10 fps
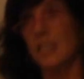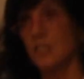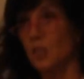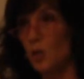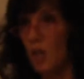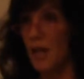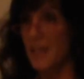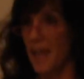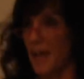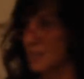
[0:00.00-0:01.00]
Is
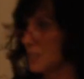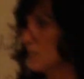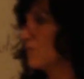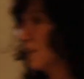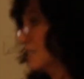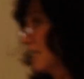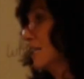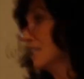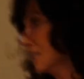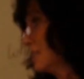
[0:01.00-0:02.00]
nucleic acid, if I
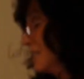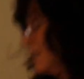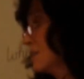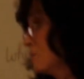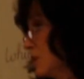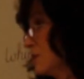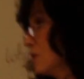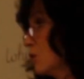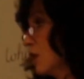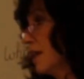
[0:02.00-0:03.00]
said, is,
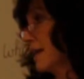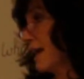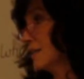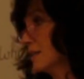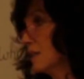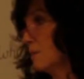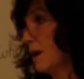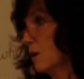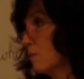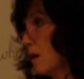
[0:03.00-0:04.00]
is nucleic acid a
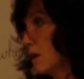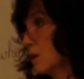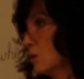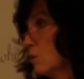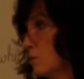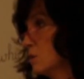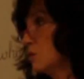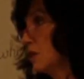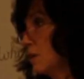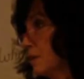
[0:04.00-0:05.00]
macromolecule, what would
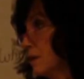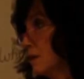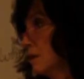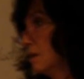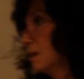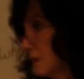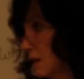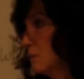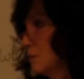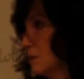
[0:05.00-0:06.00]
you tell me?
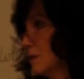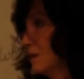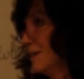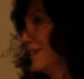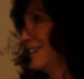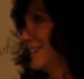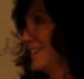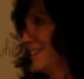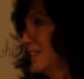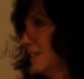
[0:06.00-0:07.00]
Yep.
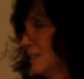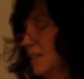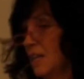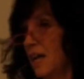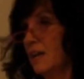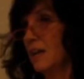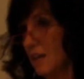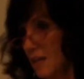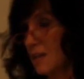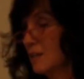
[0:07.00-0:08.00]
DNA
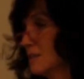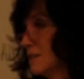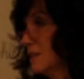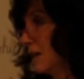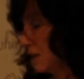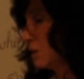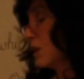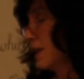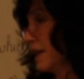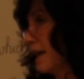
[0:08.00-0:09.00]
is a
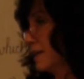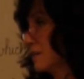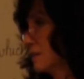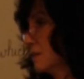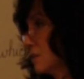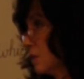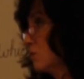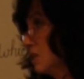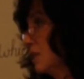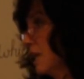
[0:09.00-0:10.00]
nucleic acid. So
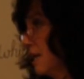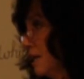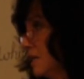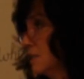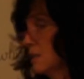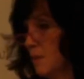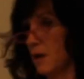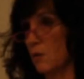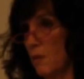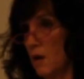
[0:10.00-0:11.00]
DNA is a
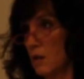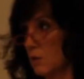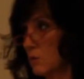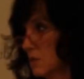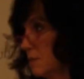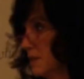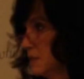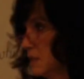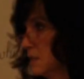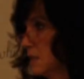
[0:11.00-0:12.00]
macromolecule. Does that make
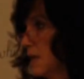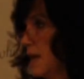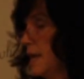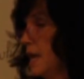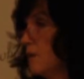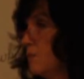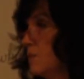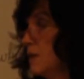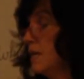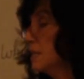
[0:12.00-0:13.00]
sense? Now,
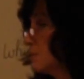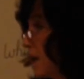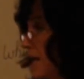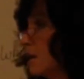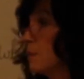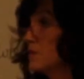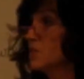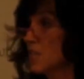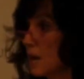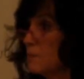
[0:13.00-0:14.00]
it's made up of
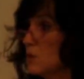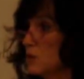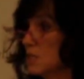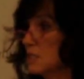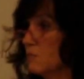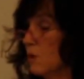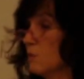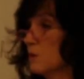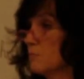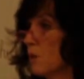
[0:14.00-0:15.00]
subunits. If we
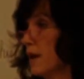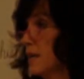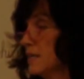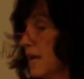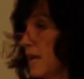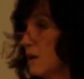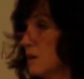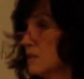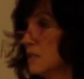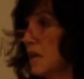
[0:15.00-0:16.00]
were to break it
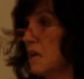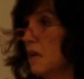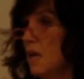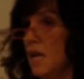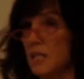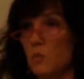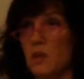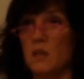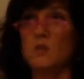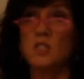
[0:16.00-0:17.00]
down and say, is
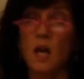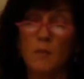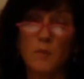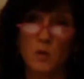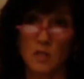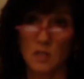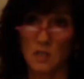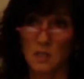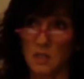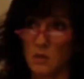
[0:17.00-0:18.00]
one of those subunits
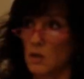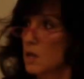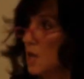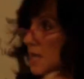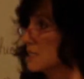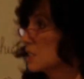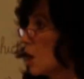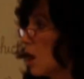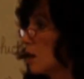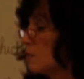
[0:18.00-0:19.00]
considered? It's
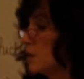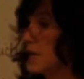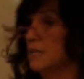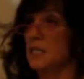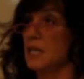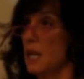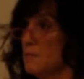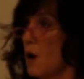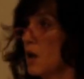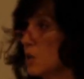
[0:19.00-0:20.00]
not. But a DNA
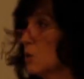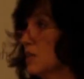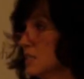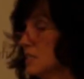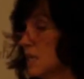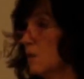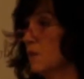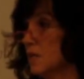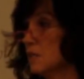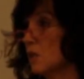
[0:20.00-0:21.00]
molecule in itself
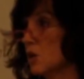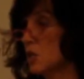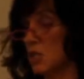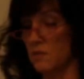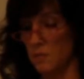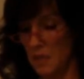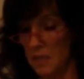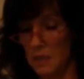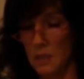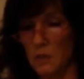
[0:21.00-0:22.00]
is large enough to be
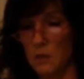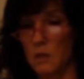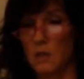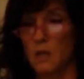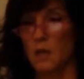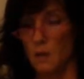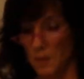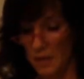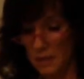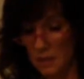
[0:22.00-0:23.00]
considered
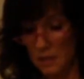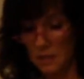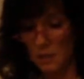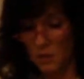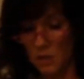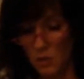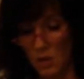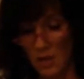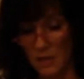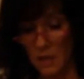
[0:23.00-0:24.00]
because it's considered
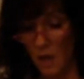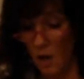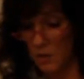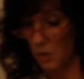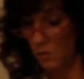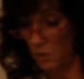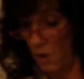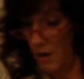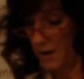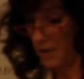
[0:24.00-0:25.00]
nucleic. Also,
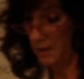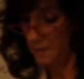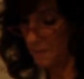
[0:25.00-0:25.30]
RNA.